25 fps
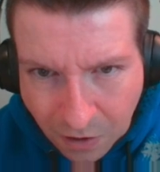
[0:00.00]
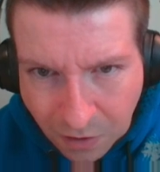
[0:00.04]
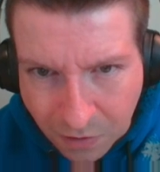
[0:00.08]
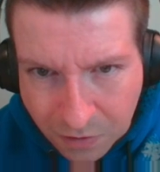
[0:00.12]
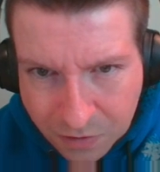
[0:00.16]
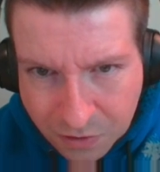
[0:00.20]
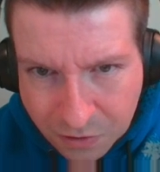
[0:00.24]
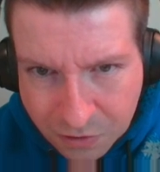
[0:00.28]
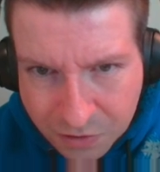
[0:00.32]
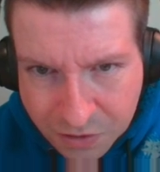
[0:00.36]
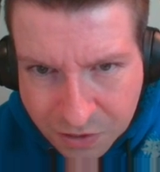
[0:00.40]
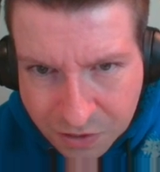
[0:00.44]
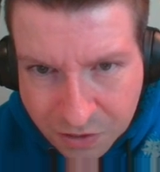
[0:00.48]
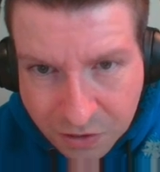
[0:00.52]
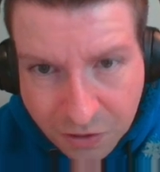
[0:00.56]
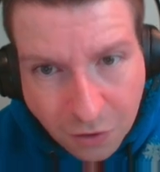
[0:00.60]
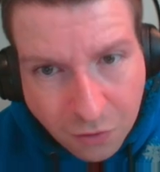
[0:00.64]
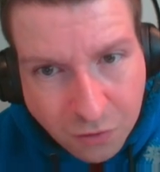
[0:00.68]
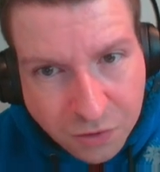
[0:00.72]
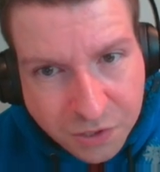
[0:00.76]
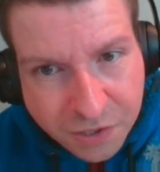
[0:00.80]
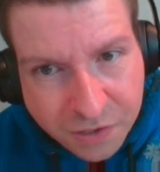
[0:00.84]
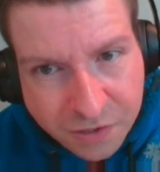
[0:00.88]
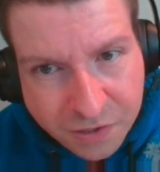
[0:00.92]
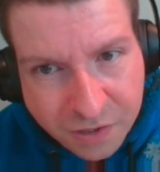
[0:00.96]
Oh, those
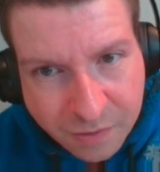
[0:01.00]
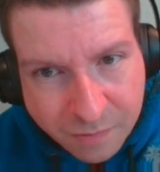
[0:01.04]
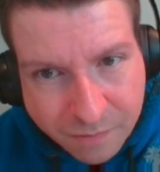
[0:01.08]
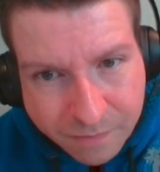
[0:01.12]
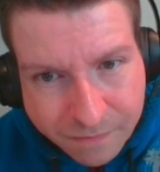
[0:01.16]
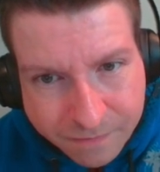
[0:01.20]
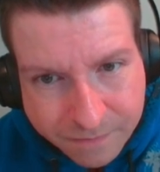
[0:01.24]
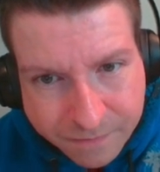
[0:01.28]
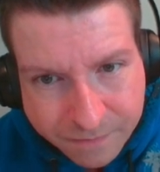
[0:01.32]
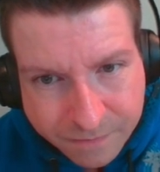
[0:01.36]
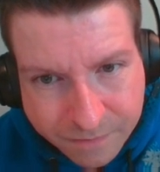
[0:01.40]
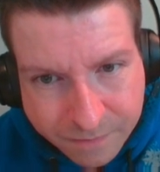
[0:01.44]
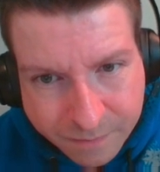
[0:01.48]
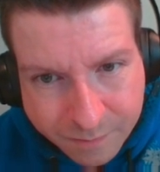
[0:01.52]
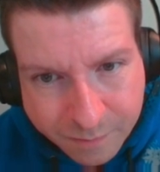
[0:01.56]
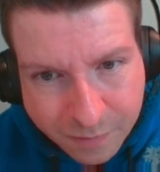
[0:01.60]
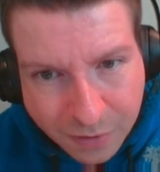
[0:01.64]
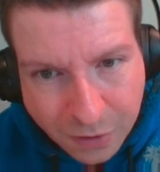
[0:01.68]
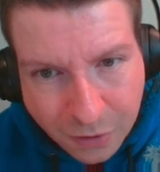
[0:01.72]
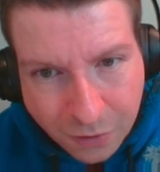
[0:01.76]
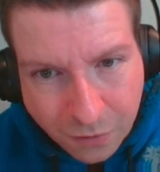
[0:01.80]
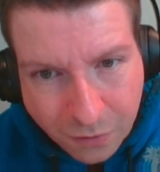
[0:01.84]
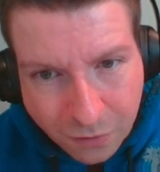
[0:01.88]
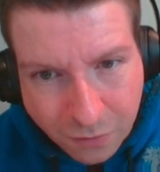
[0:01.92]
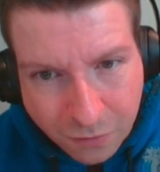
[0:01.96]
those are the
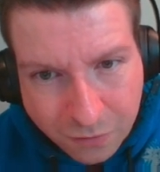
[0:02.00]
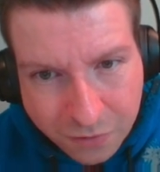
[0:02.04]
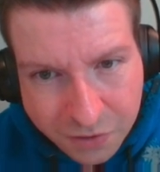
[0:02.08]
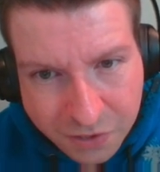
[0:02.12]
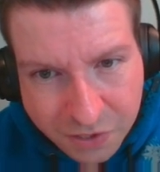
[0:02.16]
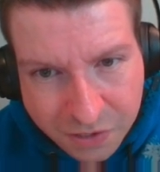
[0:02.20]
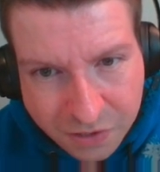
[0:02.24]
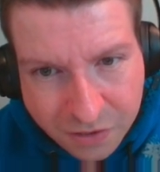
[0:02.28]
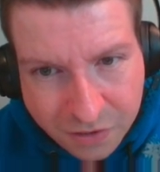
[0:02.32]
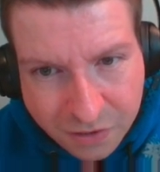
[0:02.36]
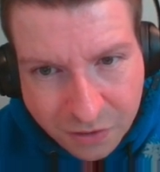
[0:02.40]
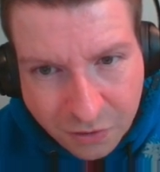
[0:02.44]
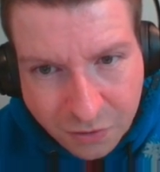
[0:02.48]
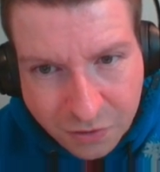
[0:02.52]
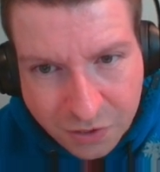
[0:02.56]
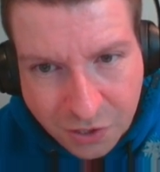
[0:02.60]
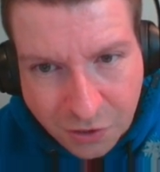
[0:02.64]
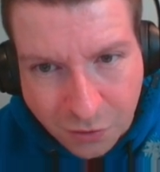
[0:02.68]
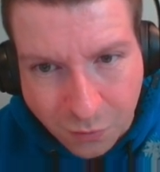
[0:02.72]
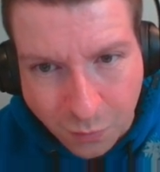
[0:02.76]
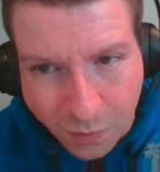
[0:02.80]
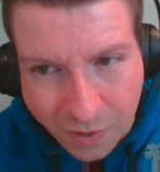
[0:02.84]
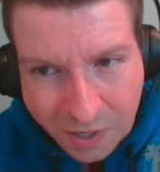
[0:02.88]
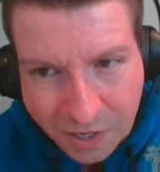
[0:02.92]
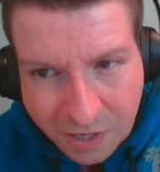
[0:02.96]
bows. Those
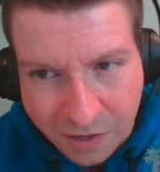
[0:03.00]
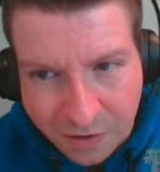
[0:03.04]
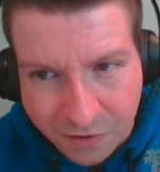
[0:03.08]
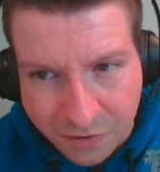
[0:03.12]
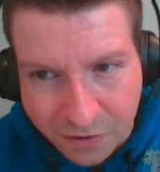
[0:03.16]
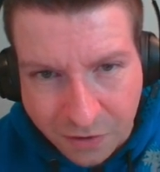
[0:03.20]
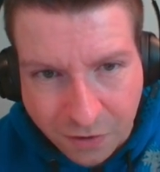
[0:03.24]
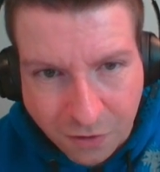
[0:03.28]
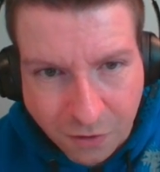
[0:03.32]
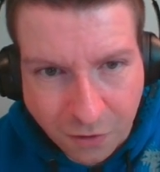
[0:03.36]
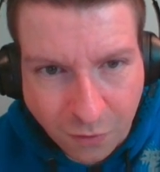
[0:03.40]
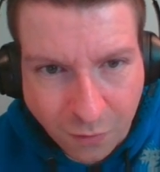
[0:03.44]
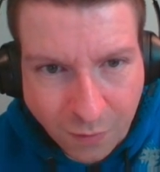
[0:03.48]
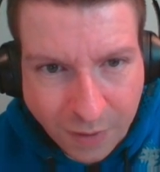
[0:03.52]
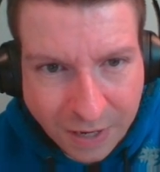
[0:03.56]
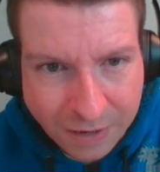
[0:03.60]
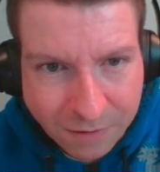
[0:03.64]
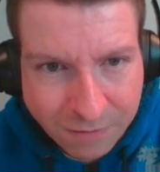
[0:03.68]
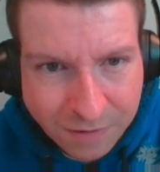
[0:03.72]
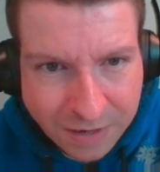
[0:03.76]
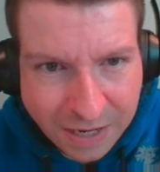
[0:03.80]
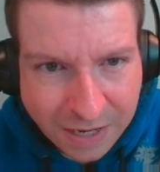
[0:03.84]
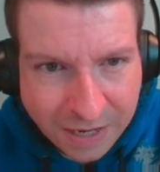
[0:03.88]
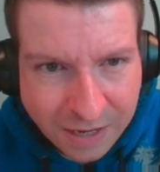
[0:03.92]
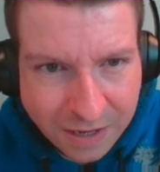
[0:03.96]
are weaker though. Why
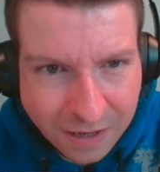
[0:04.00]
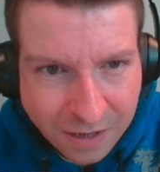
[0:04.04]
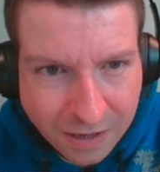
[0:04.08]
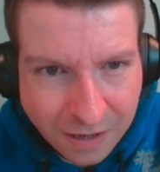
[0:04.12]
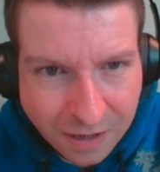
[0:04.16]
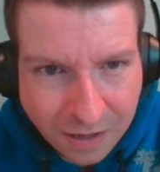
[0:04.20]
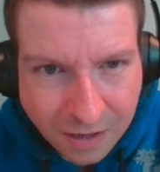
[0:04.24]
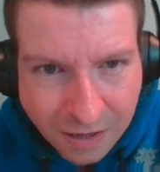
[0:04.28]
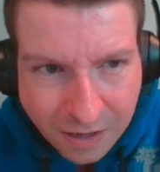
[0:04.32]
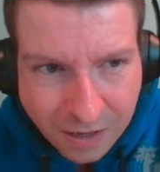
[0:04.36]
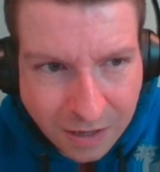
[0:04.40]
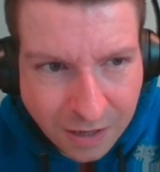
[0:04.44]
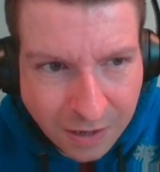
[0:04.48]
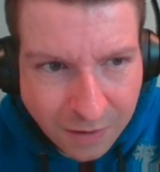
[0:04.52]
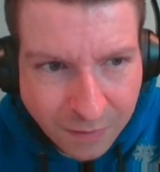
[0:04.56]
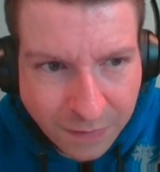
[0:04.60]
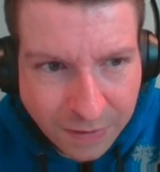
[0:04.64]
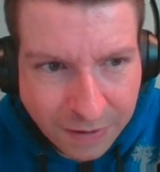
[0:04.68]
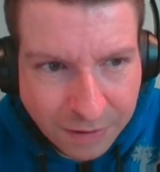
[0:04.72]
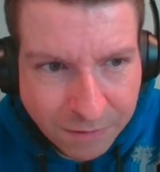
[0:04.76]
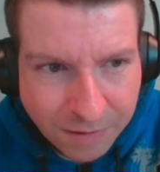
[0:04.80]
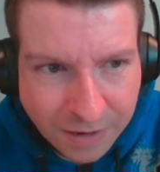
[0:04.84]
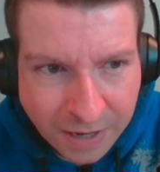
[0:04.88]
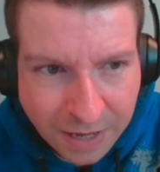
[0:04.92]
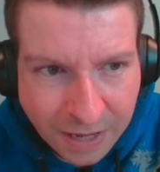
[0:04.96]
would I
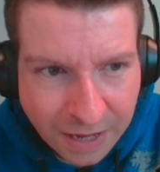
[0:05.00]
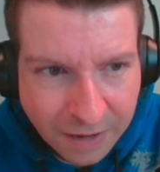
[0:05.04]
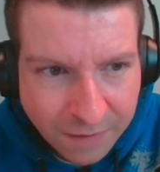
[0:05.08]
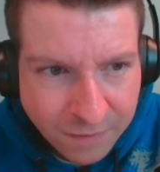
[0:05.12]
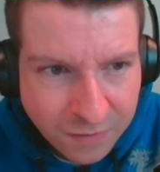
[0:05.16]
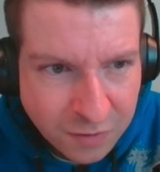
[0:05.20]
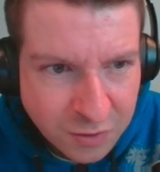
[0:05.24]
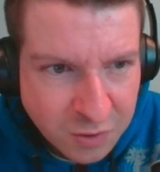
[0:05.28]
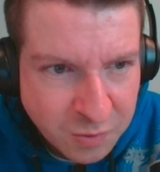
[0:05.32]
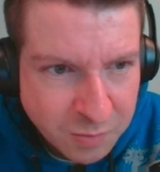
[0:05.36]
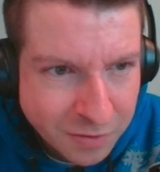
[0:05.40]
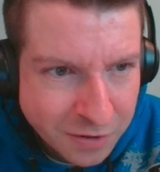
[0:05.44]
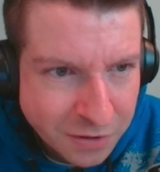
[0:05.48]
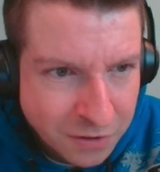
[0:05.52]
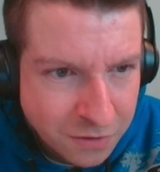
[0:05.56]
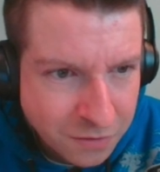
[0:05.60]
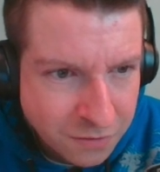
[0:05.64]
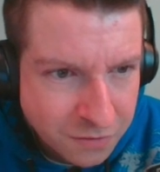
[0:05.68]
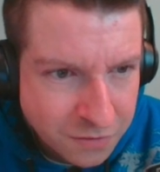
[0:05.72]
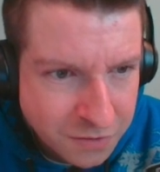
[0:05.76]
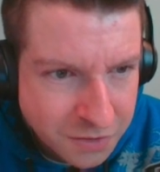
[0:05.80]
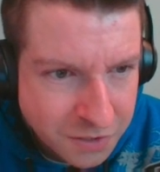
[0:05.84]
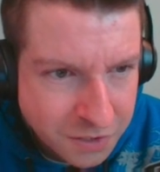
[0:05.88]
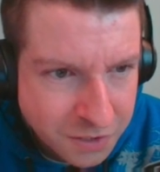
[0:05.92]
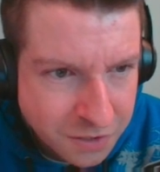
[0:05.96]
why would I have those
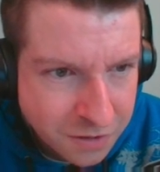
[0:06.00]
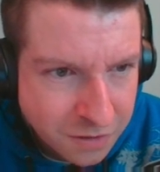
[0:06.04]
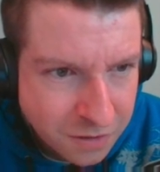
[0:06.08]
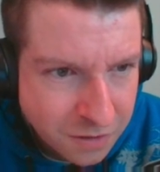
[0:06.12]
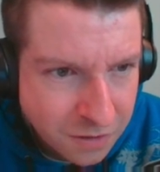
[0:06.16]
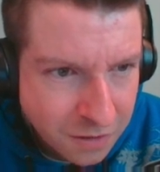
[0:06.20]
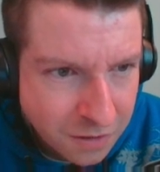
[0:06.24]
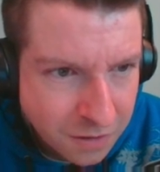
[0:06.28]
bows?